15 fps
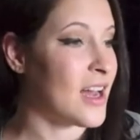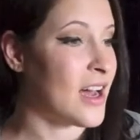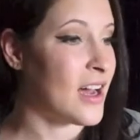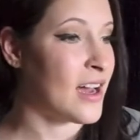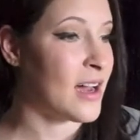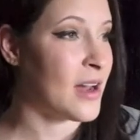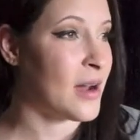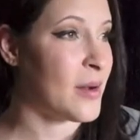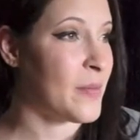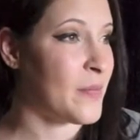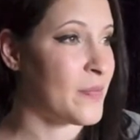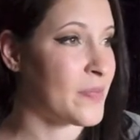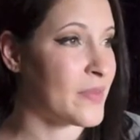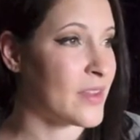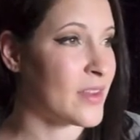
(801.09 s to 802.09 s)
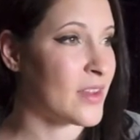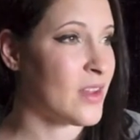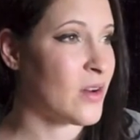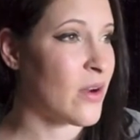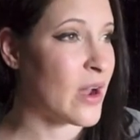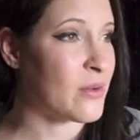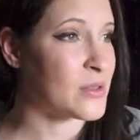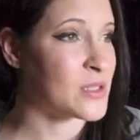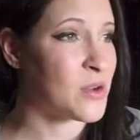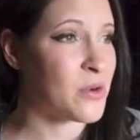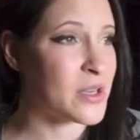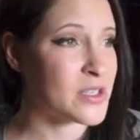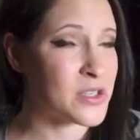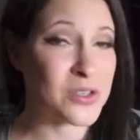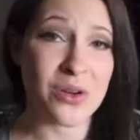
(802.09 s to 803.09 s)
You know, I was
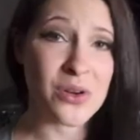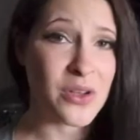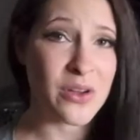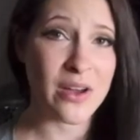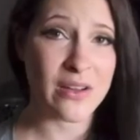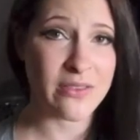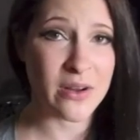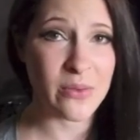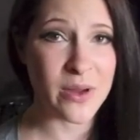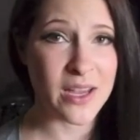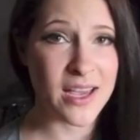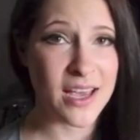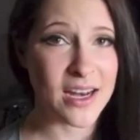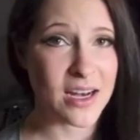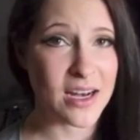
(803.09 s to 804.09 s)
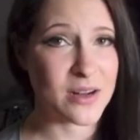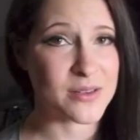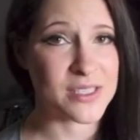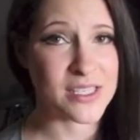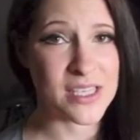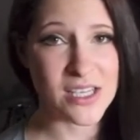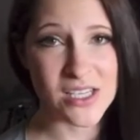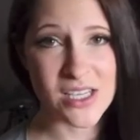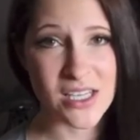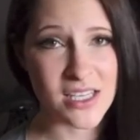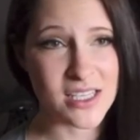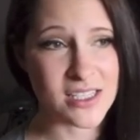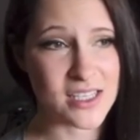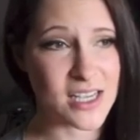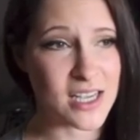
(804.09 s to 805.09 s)
going to Tokyo every weekend and I was teaching
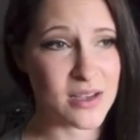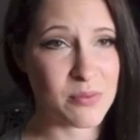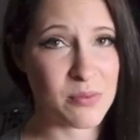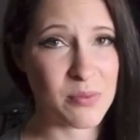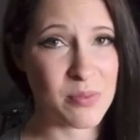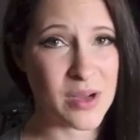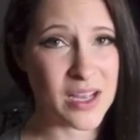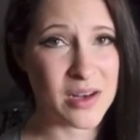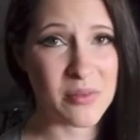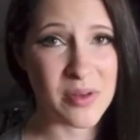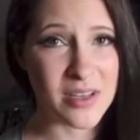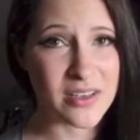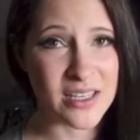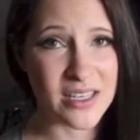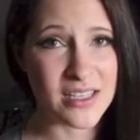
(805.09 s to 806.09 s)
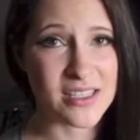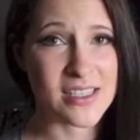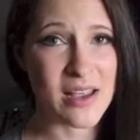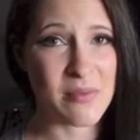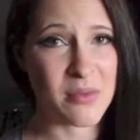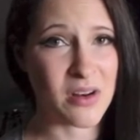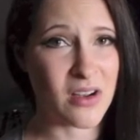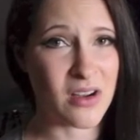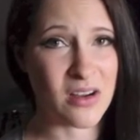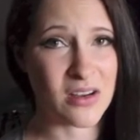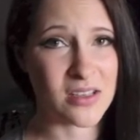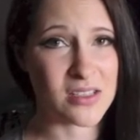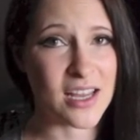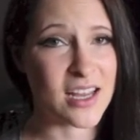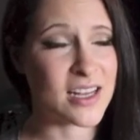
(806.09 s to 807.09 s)
these like butt building
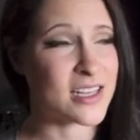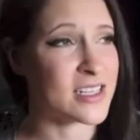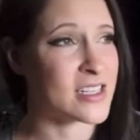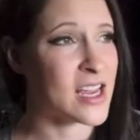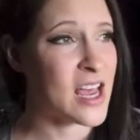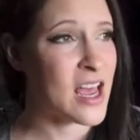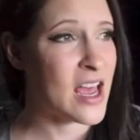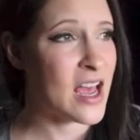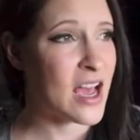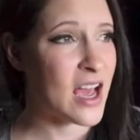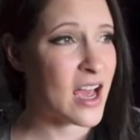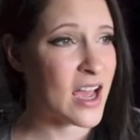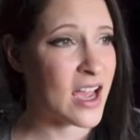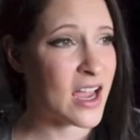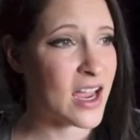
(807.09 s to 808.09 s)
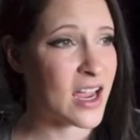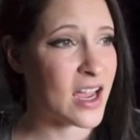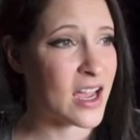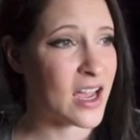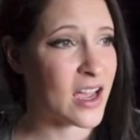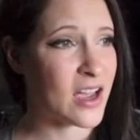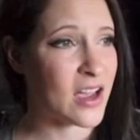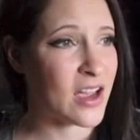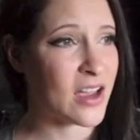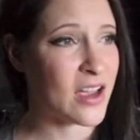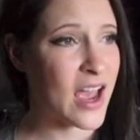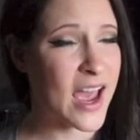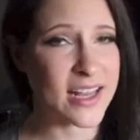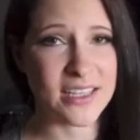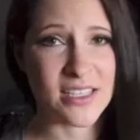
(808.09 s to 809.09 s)
seminars, and I
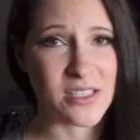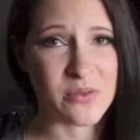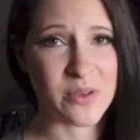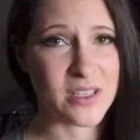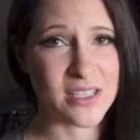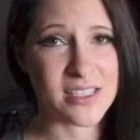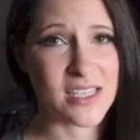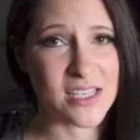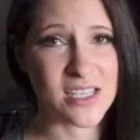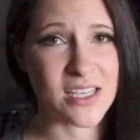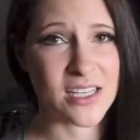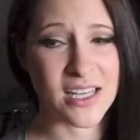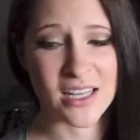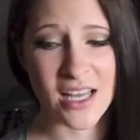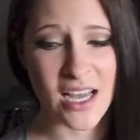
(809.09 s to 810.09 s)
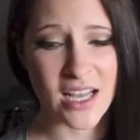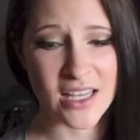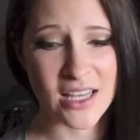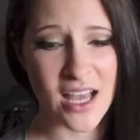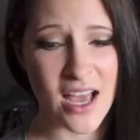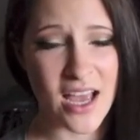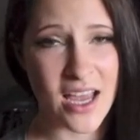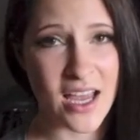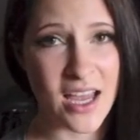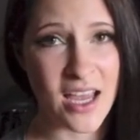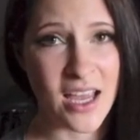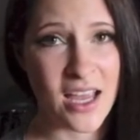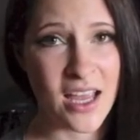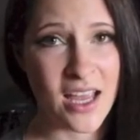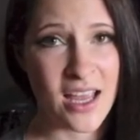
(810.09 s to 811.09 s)
had this realization that like I
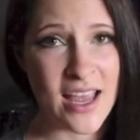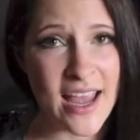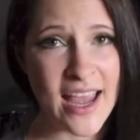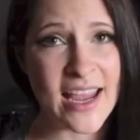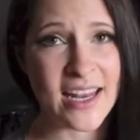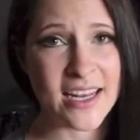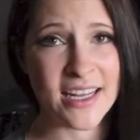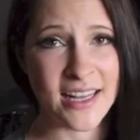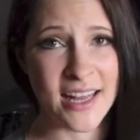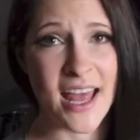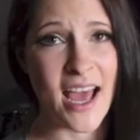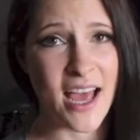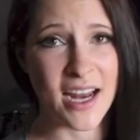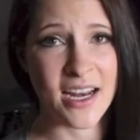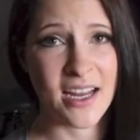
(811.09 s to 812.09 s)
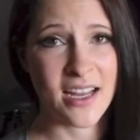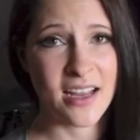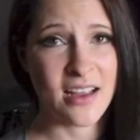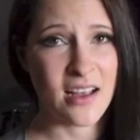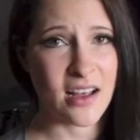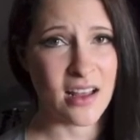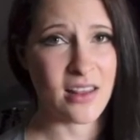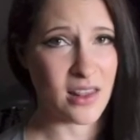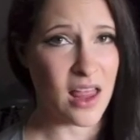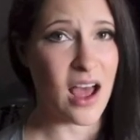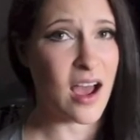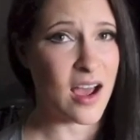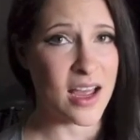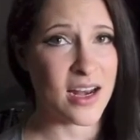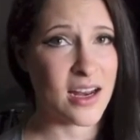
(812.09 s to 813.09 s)
hated that a
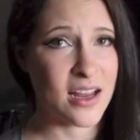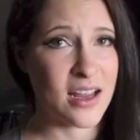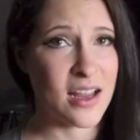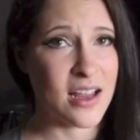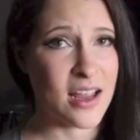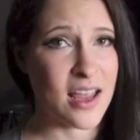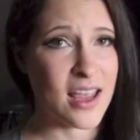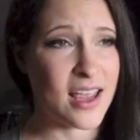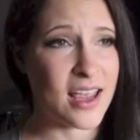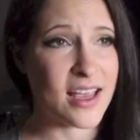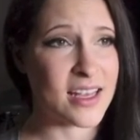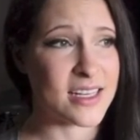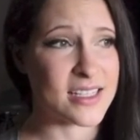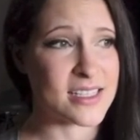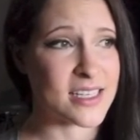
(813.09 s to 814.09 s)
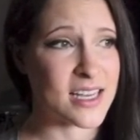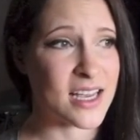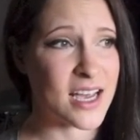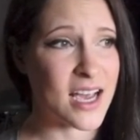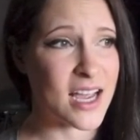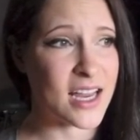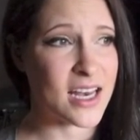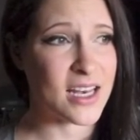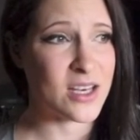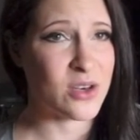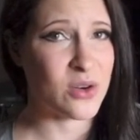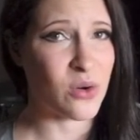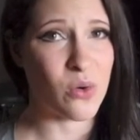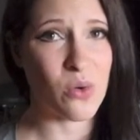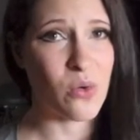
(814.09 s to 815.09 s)
lot, and I
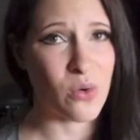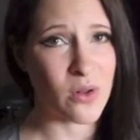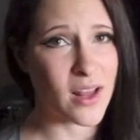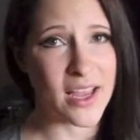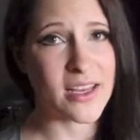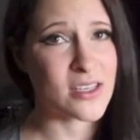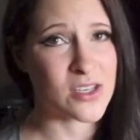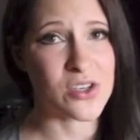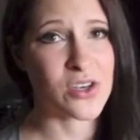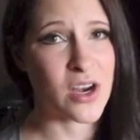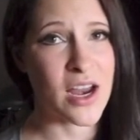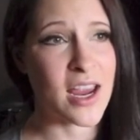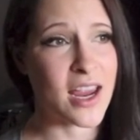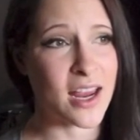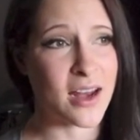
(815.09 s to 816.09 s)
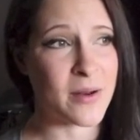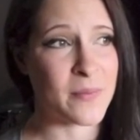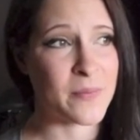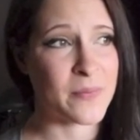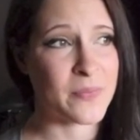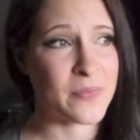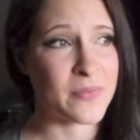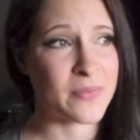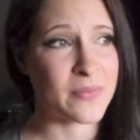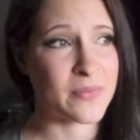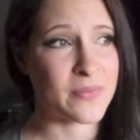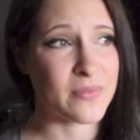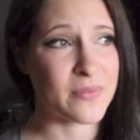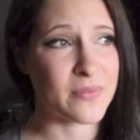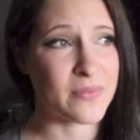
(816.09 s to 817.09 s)
don't like to train
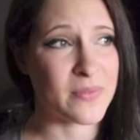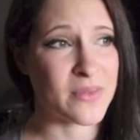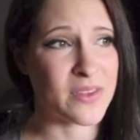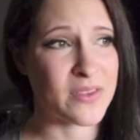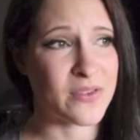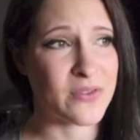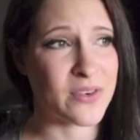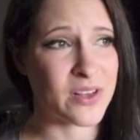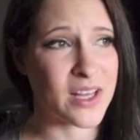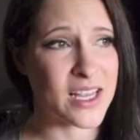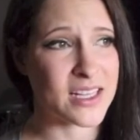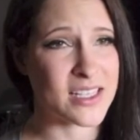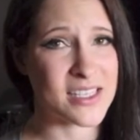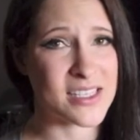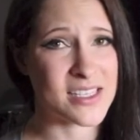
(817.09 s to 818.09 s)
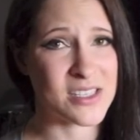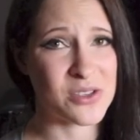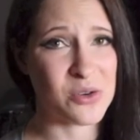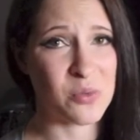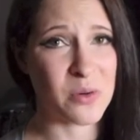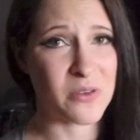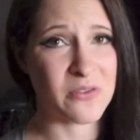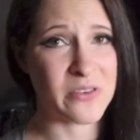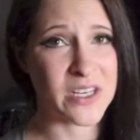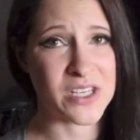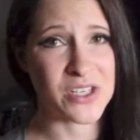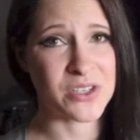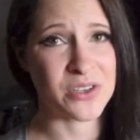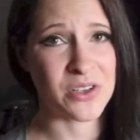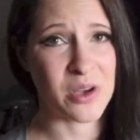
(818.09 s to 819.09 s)
for like this
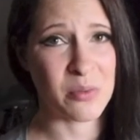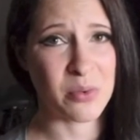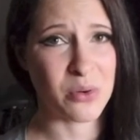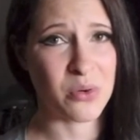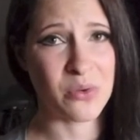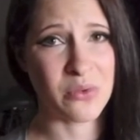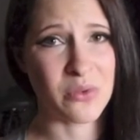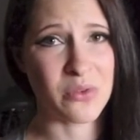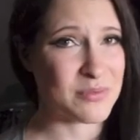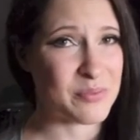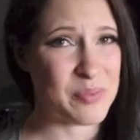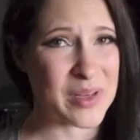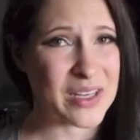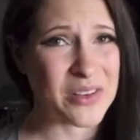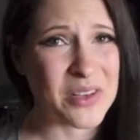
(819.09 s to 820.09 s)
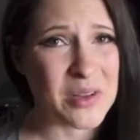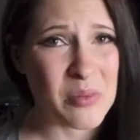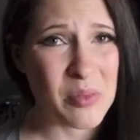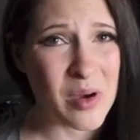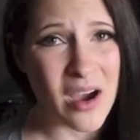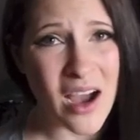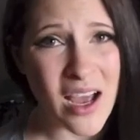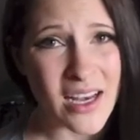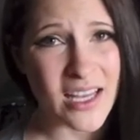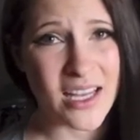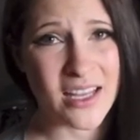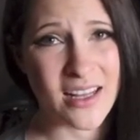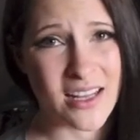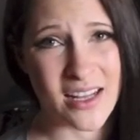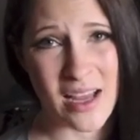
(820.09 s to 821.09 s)
superficial approval, build a
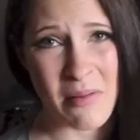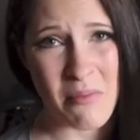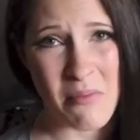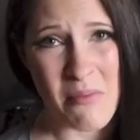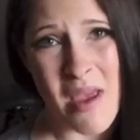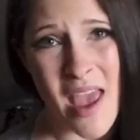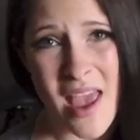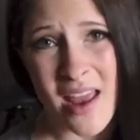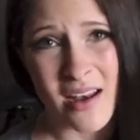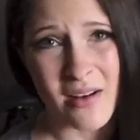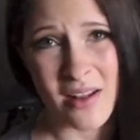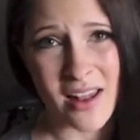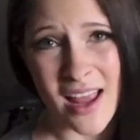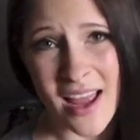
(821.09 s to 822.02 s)
body that like men